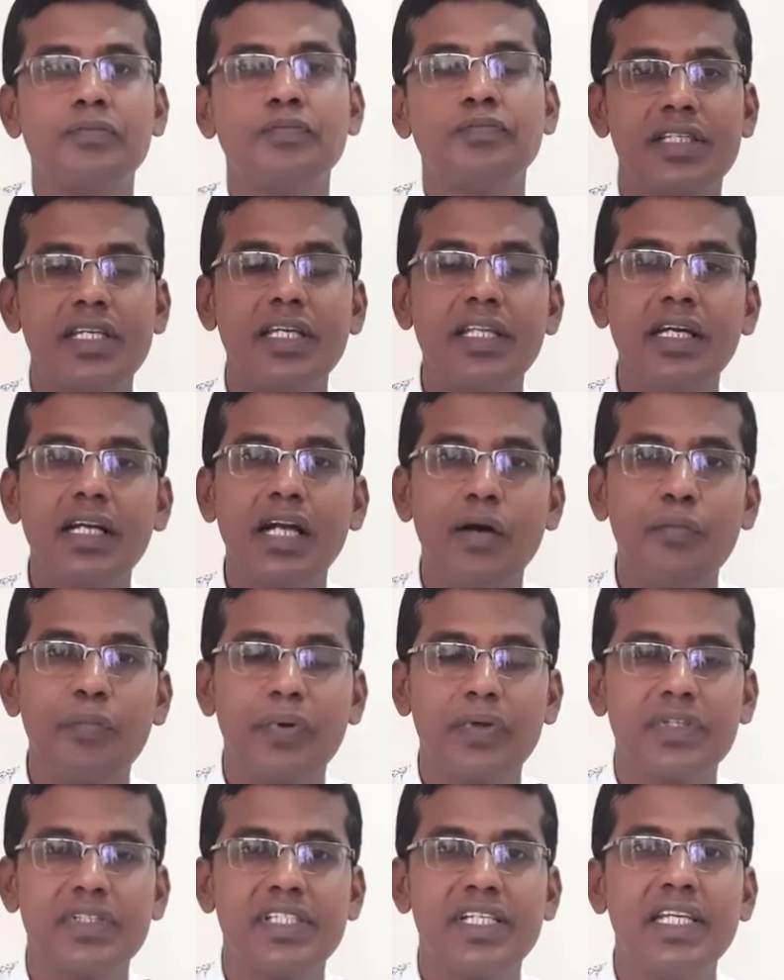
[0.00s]
See the
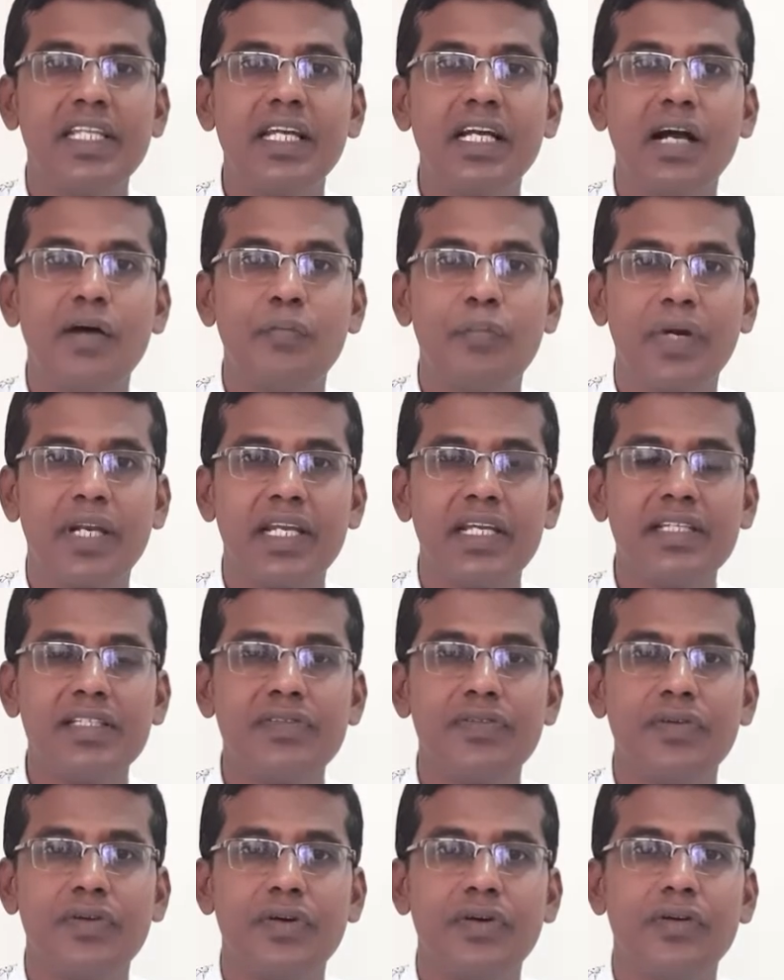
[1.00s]

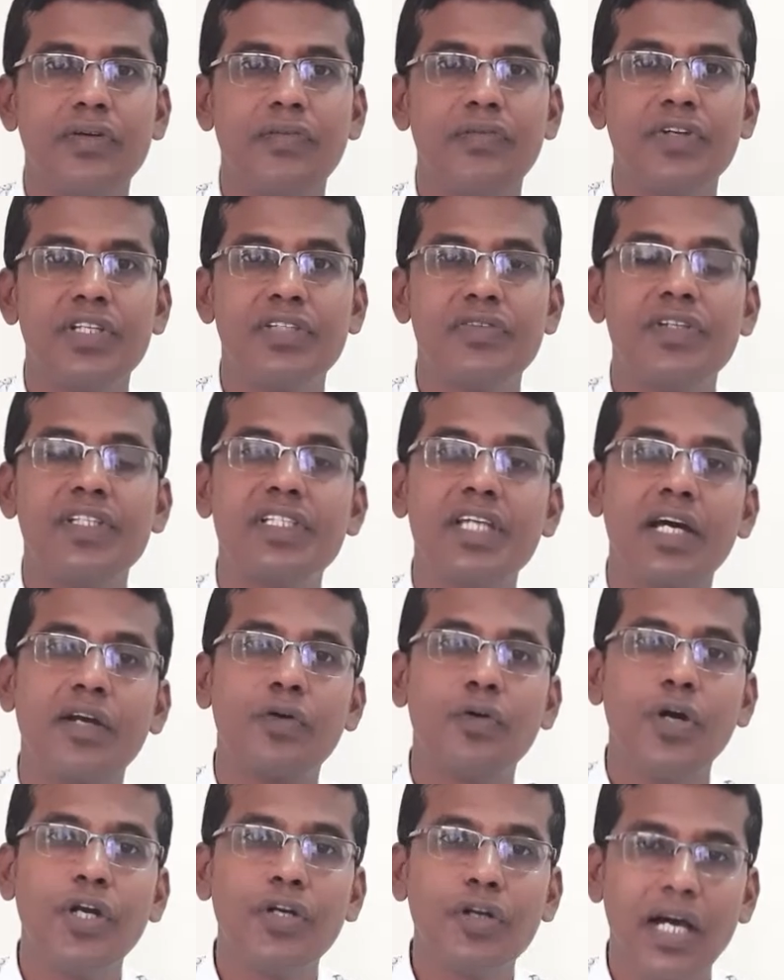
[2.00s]
companies which are
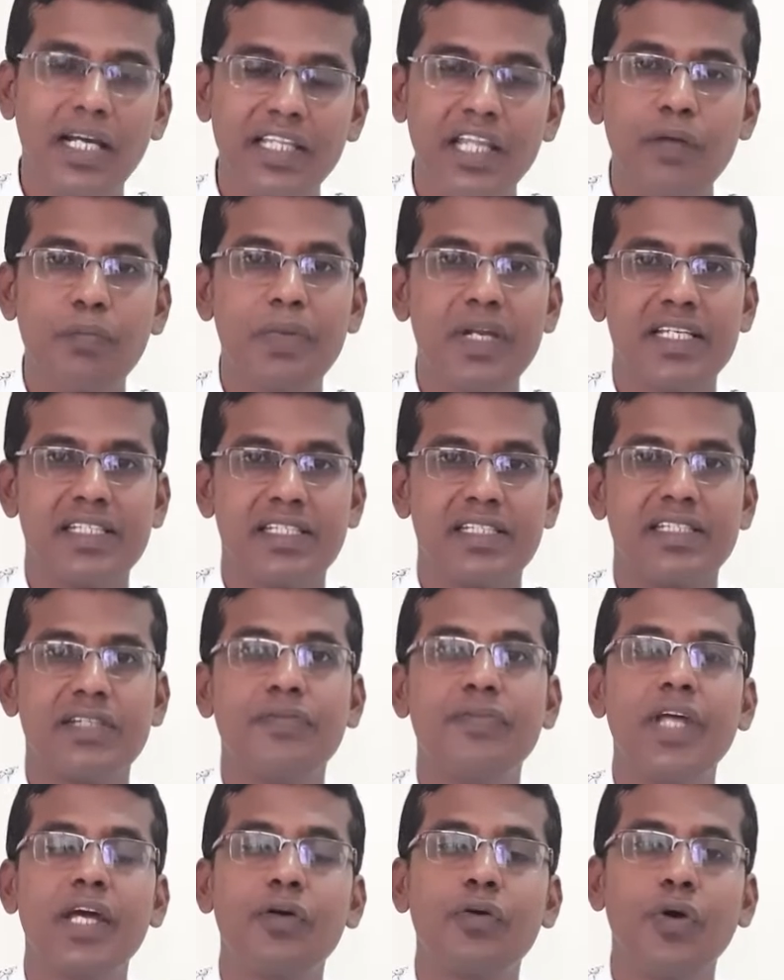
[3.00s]
going to other places.
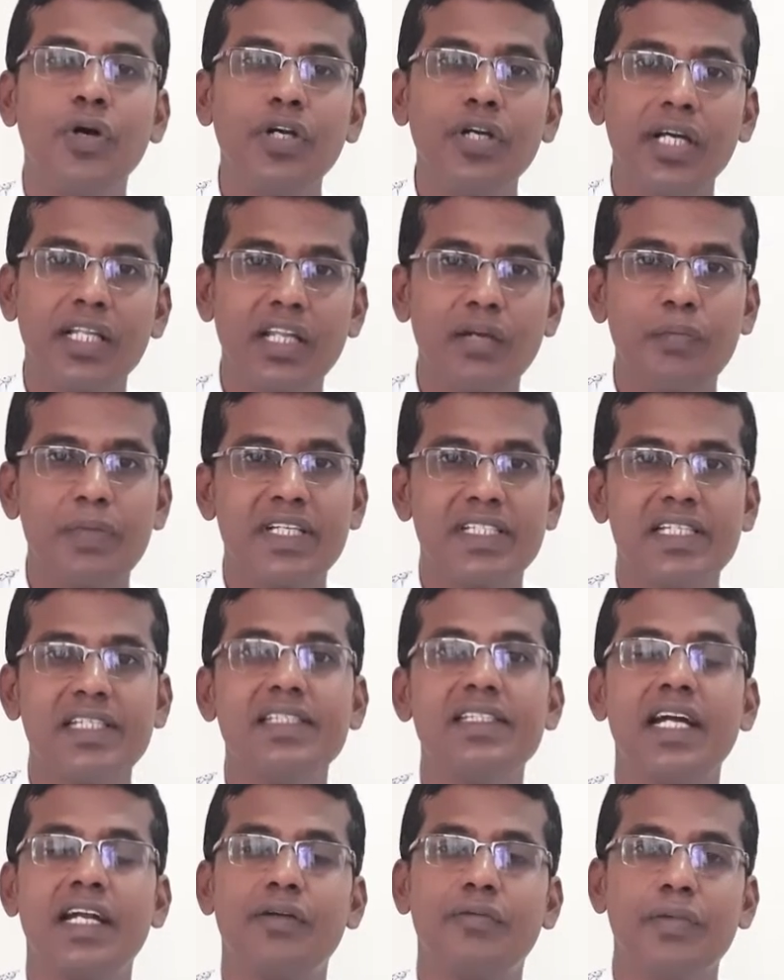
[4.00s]
If they are going to other
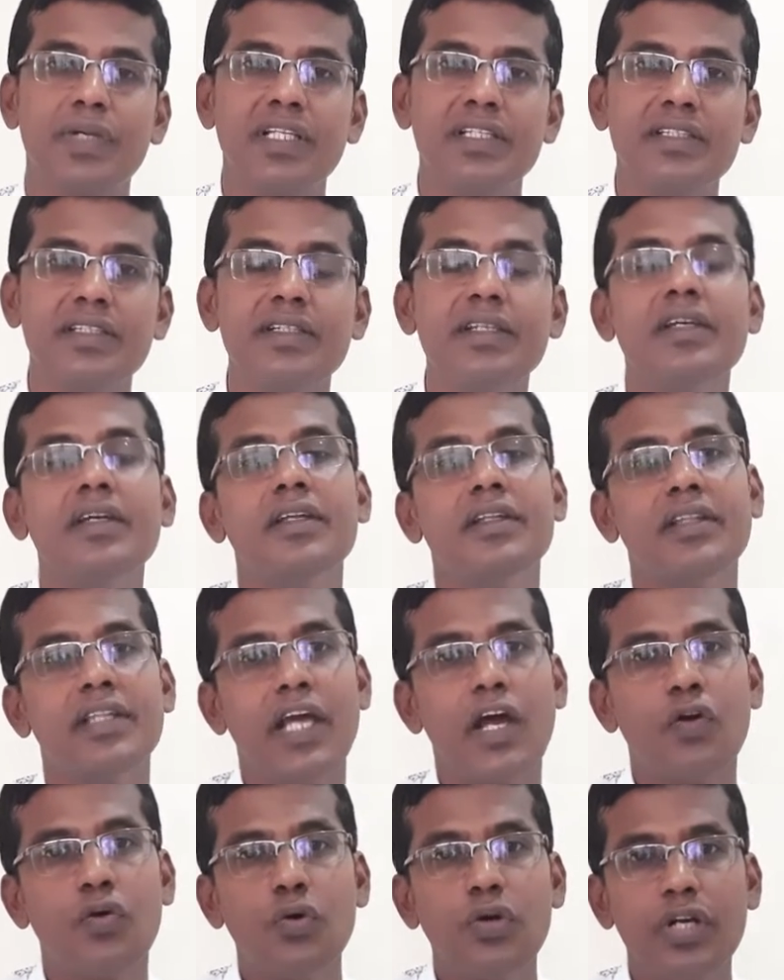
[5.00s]
places, that means
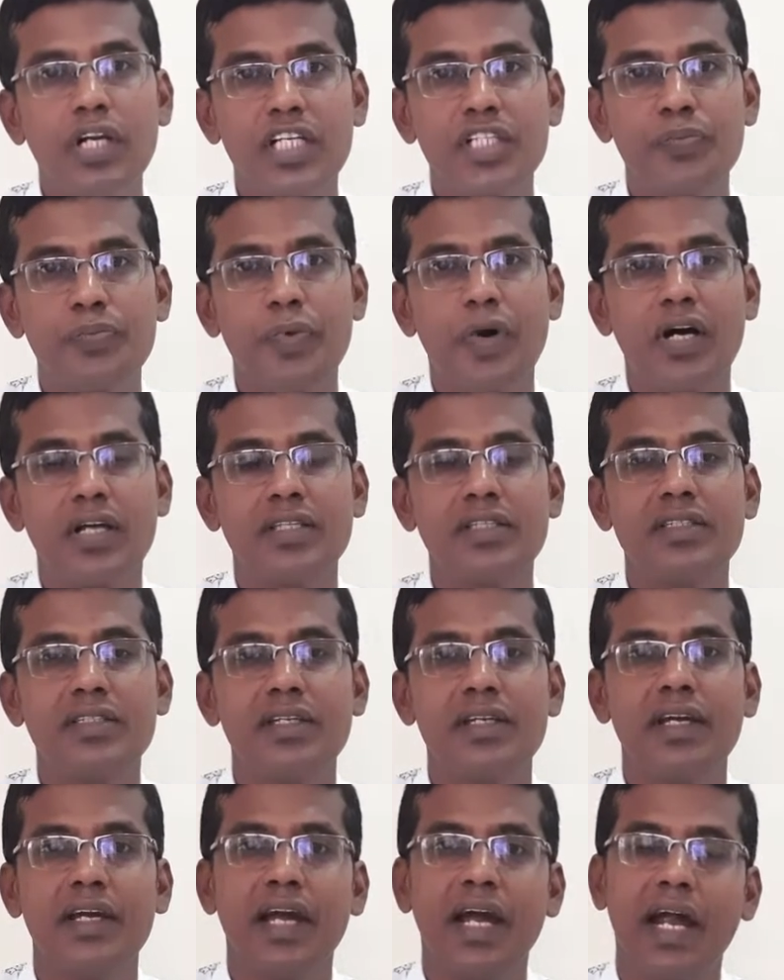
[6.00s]
they have good
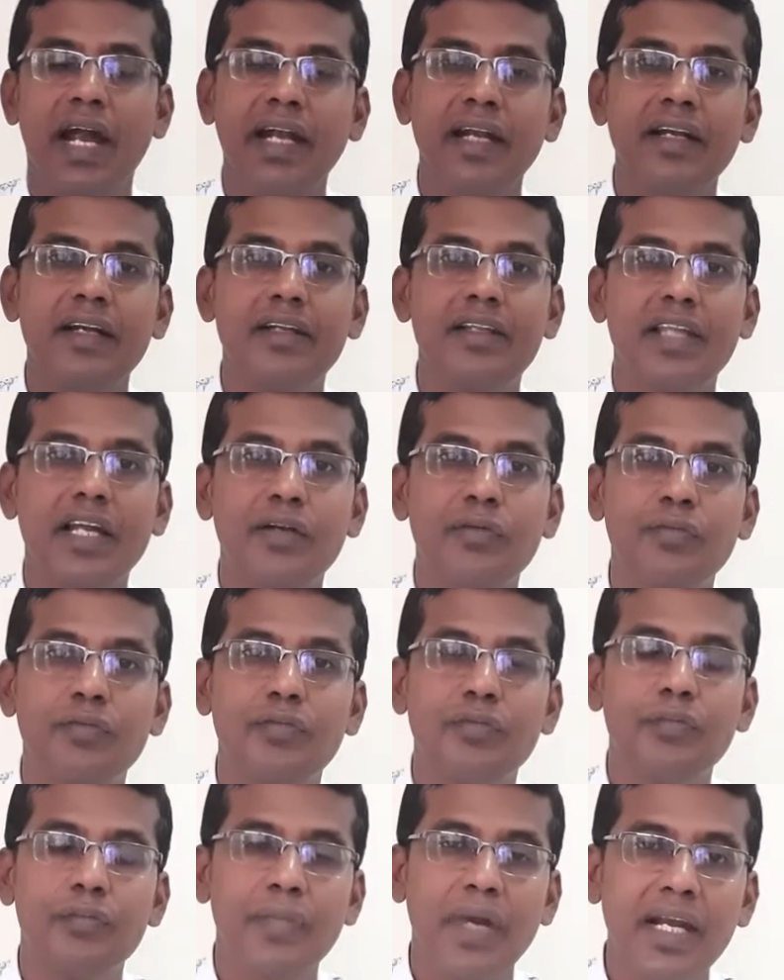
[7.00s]
response and that
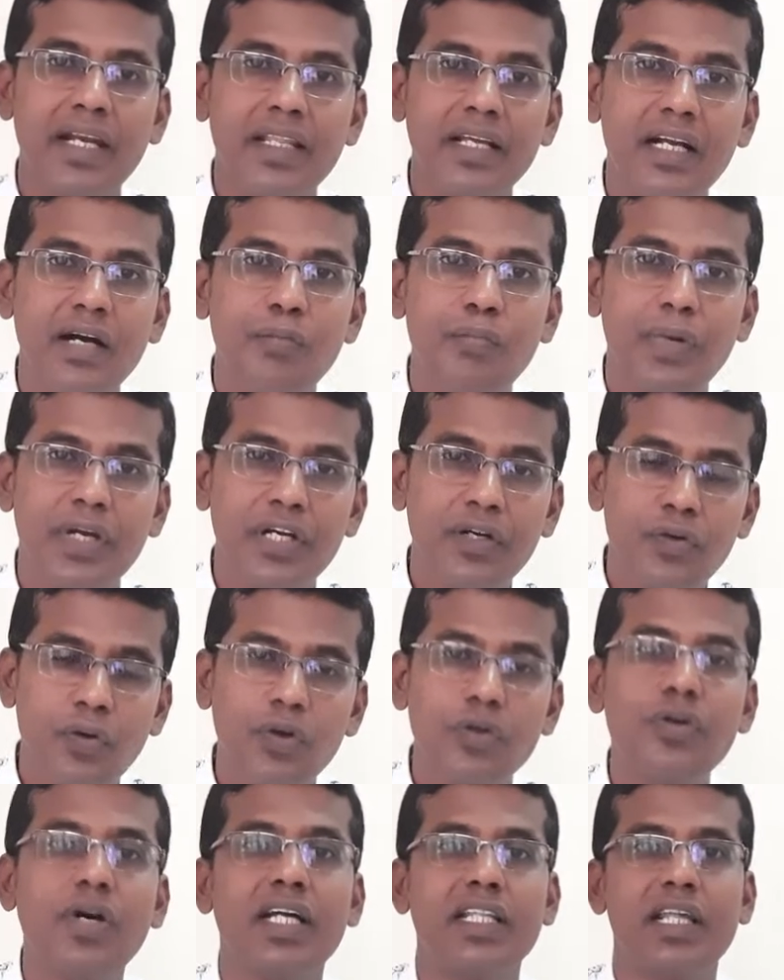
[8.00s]
made the company
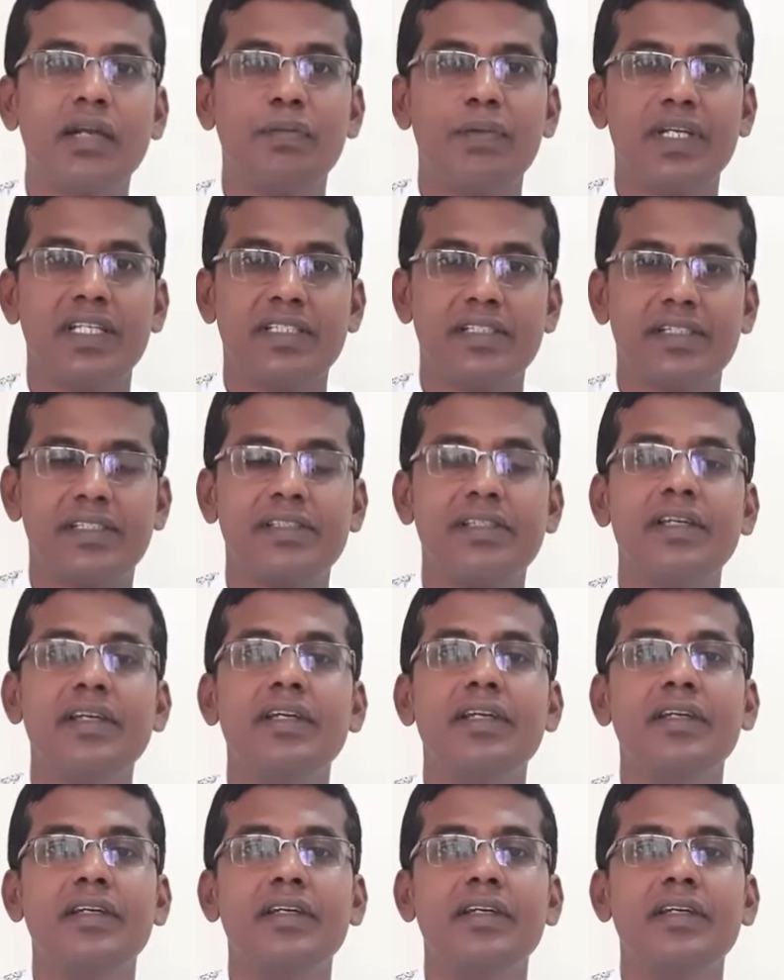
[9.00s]
go to other places.